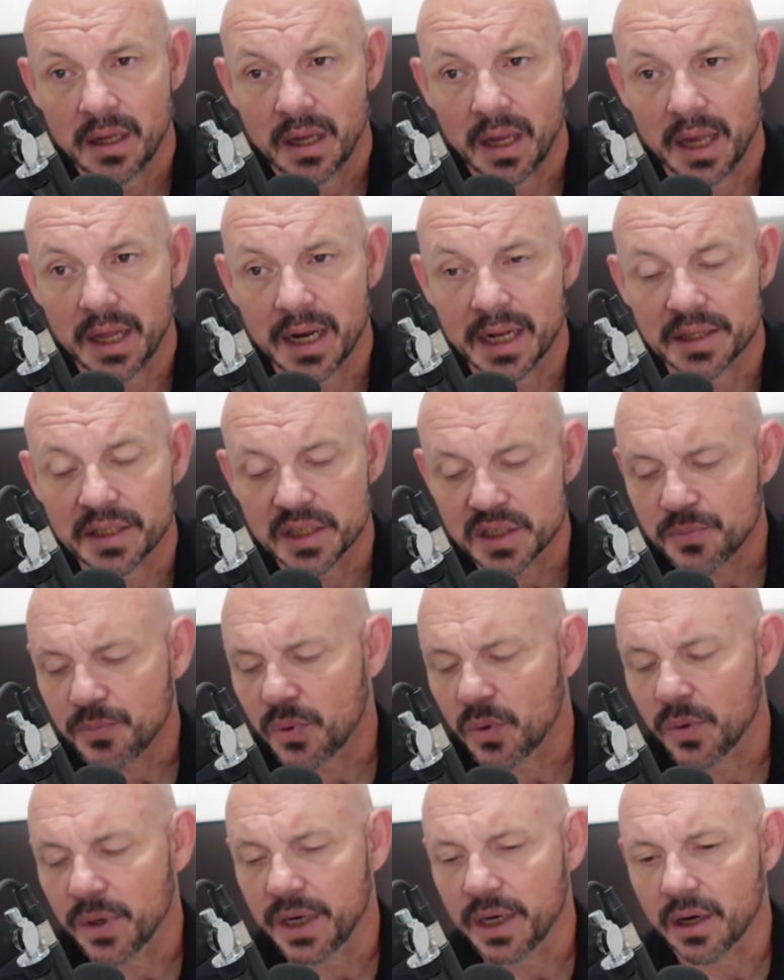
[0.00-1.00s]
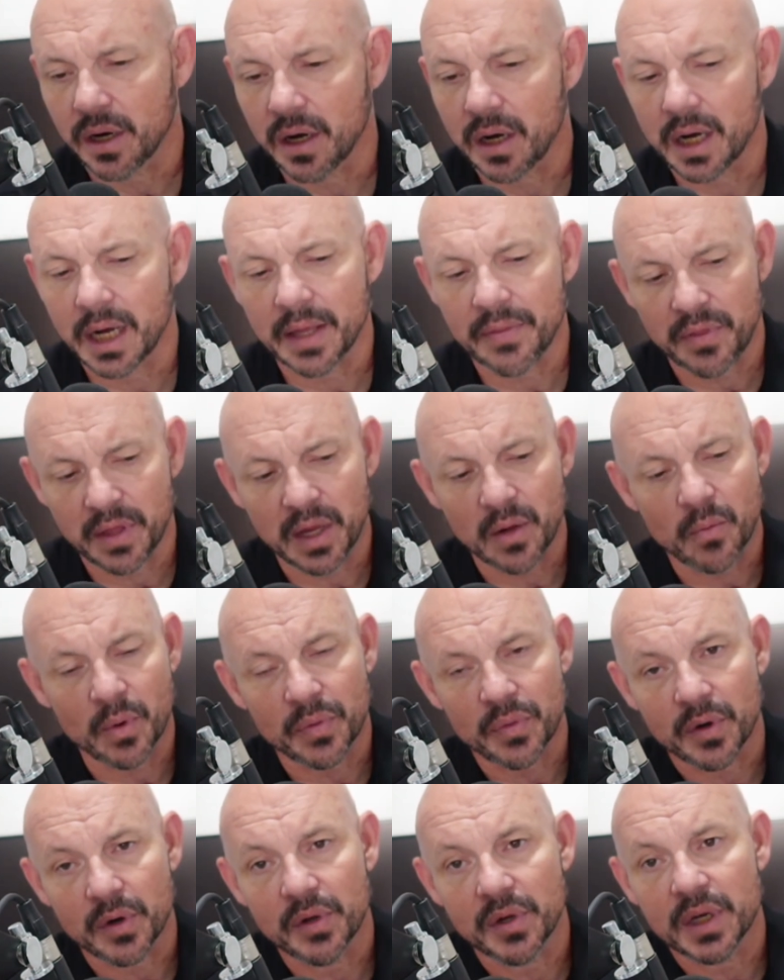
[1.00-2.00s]
And at this point, I think what
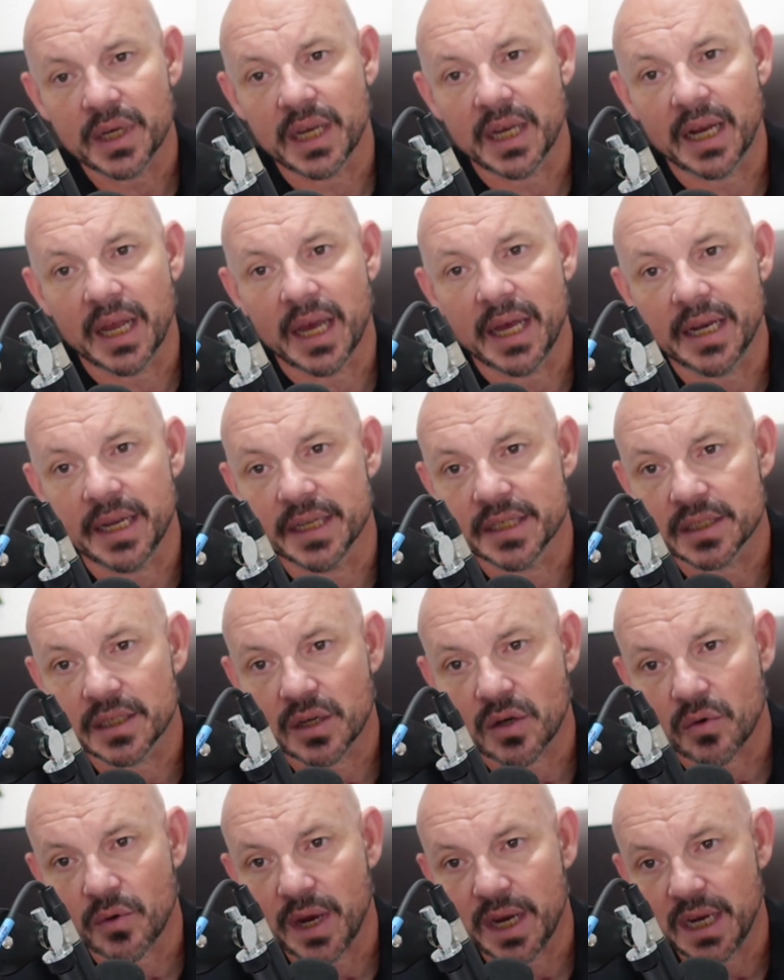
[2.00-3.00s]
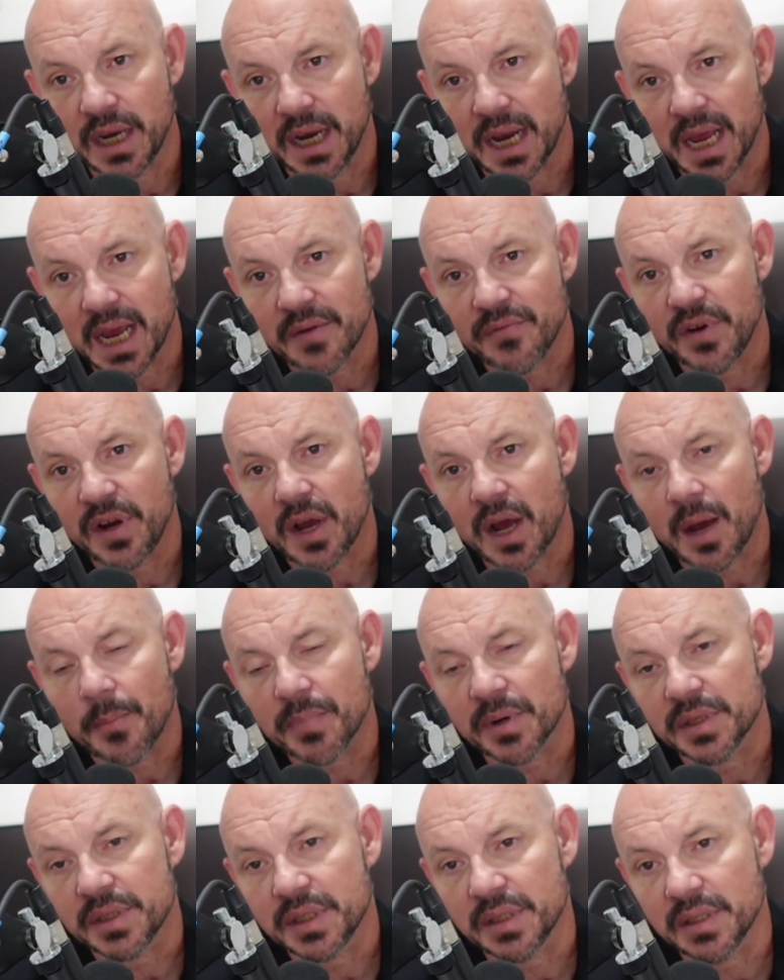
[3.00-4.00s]
they're looking at is creating every
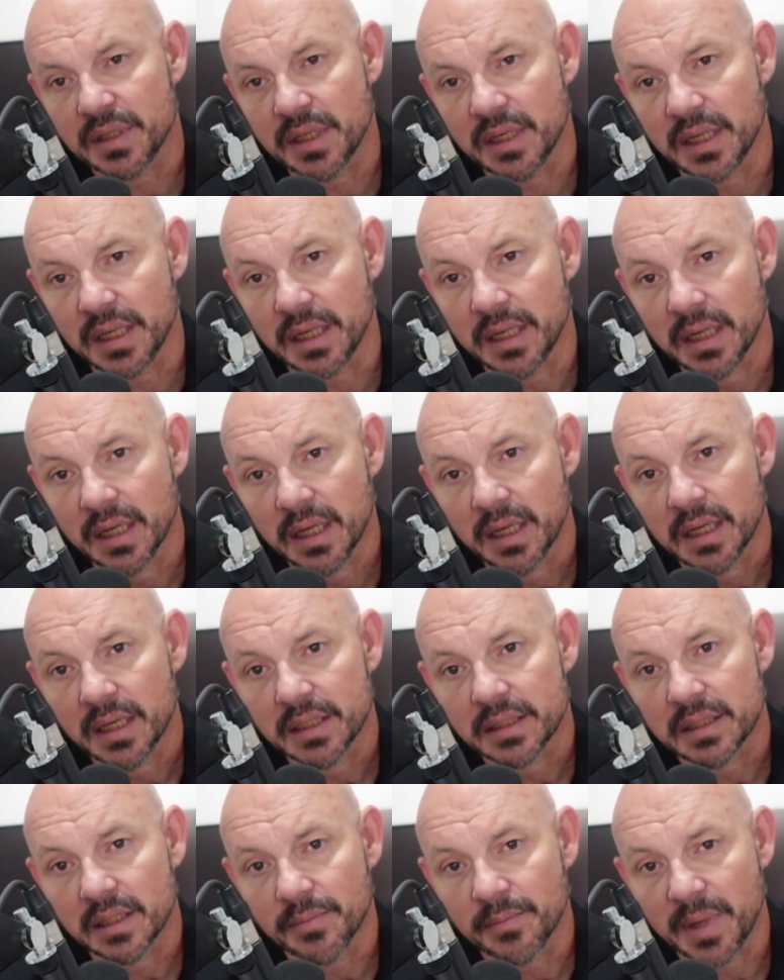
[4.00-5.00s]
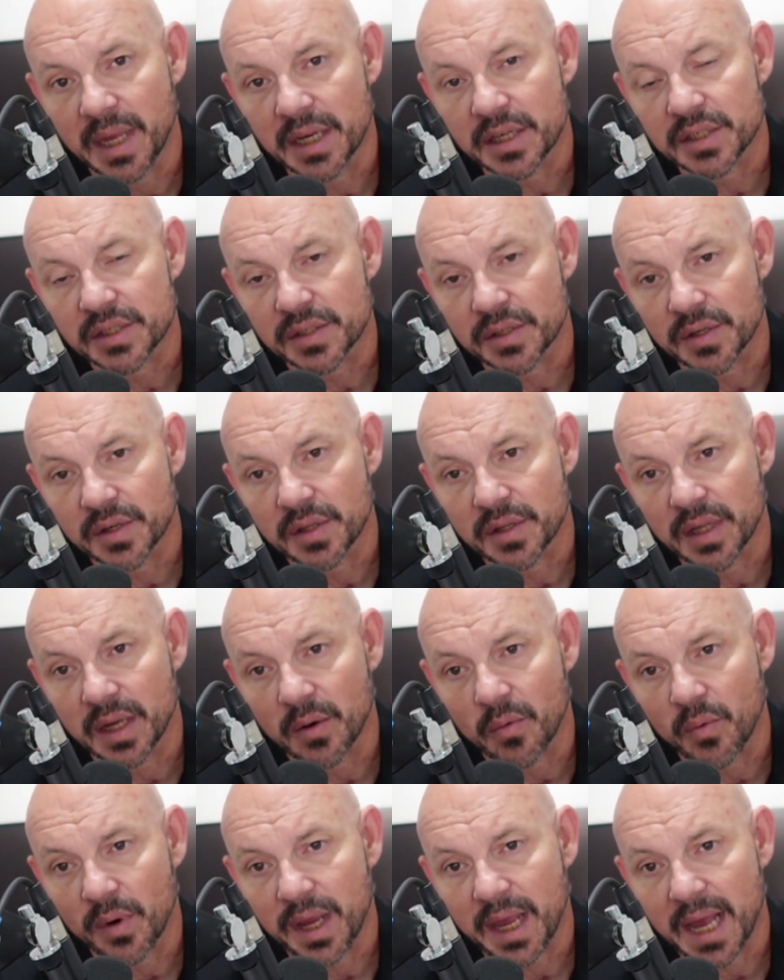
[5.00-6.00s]
opportunity to make sure that
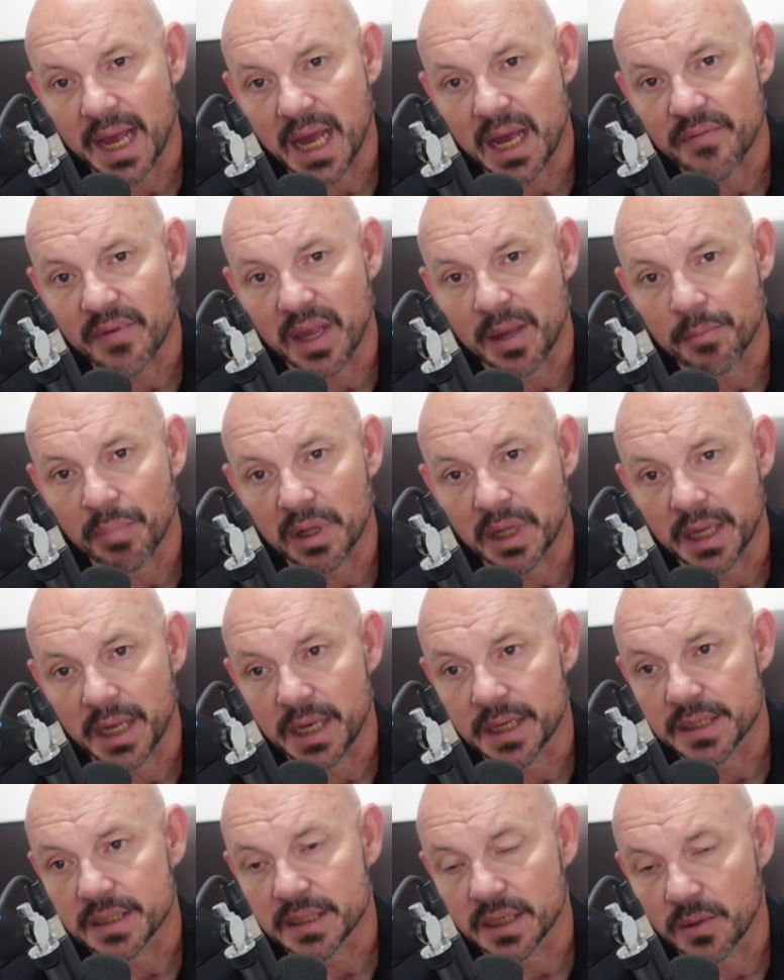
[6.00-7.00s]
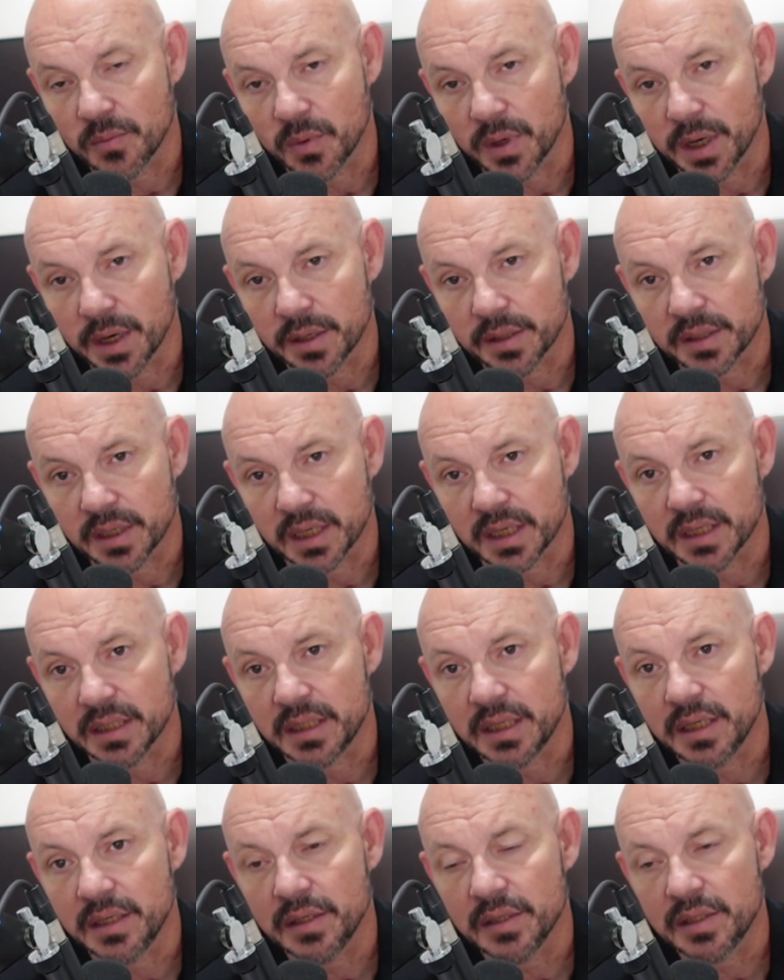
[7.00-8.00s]
we have a play somewhere to
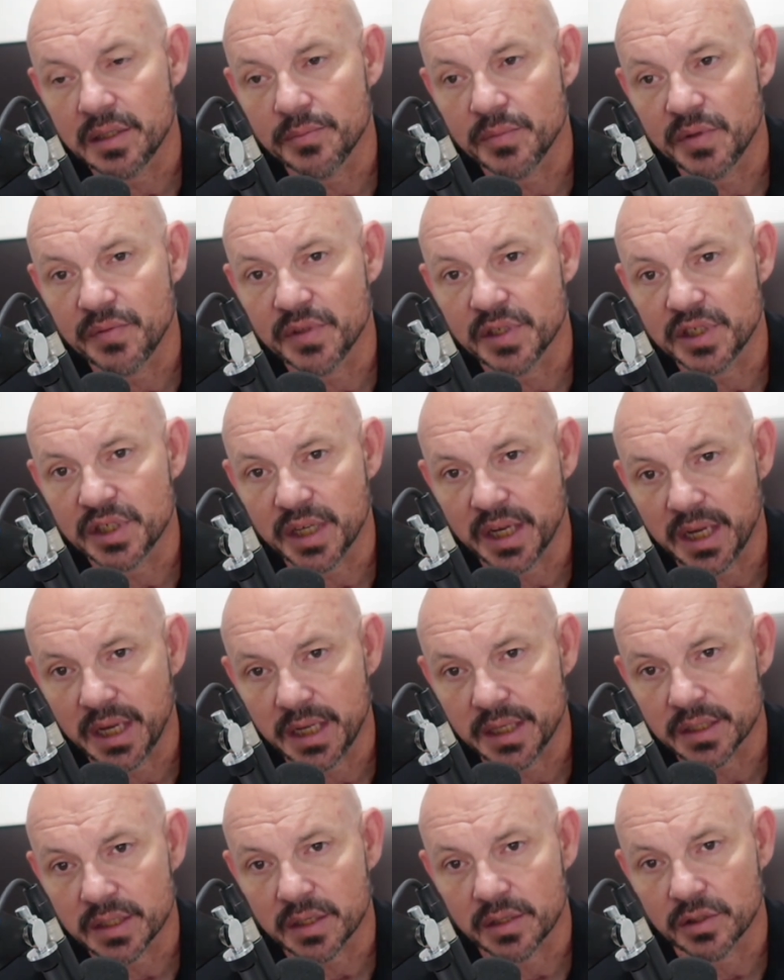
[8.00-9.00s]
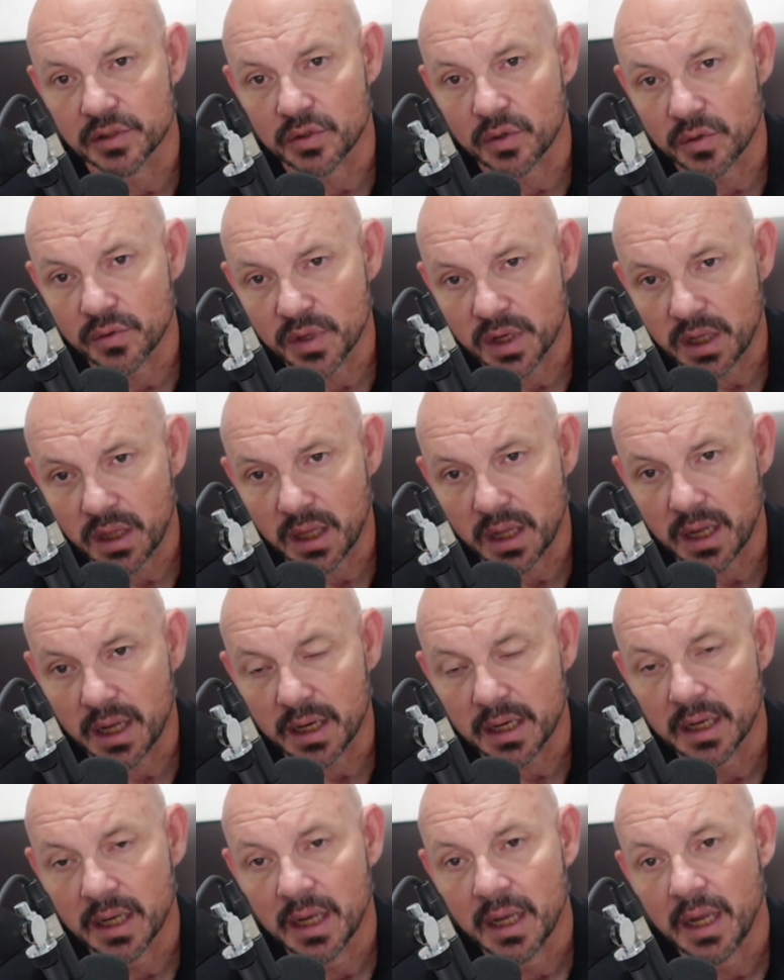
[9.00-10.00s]
continue to move the chains, control the
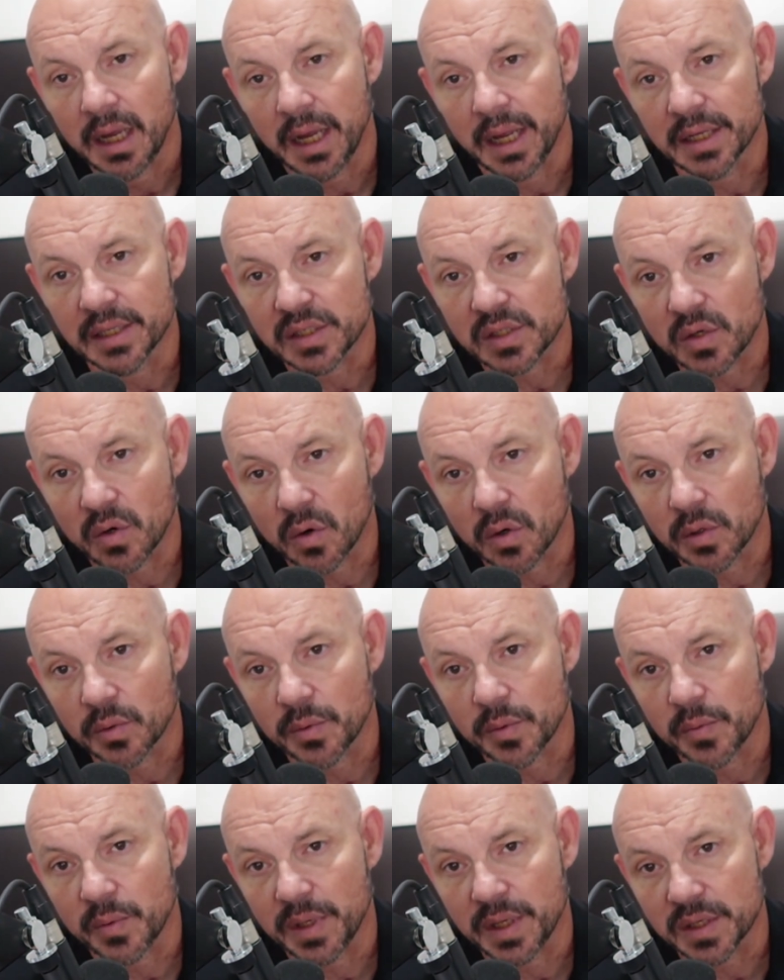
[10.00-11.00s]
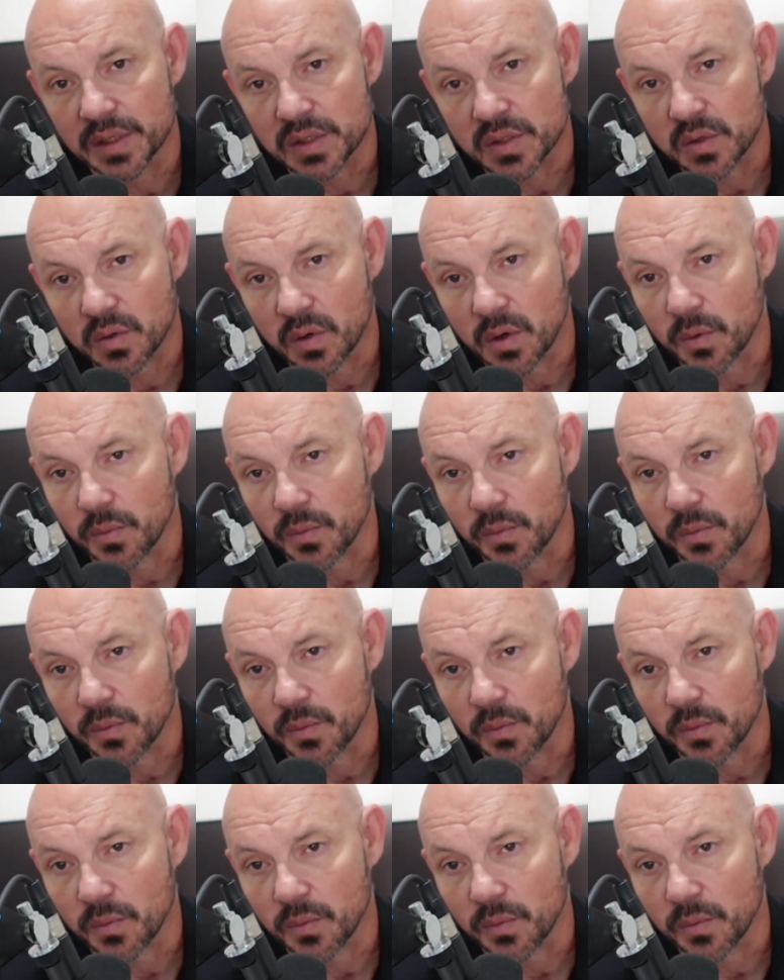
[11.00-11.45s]
clock, and score when we need to score.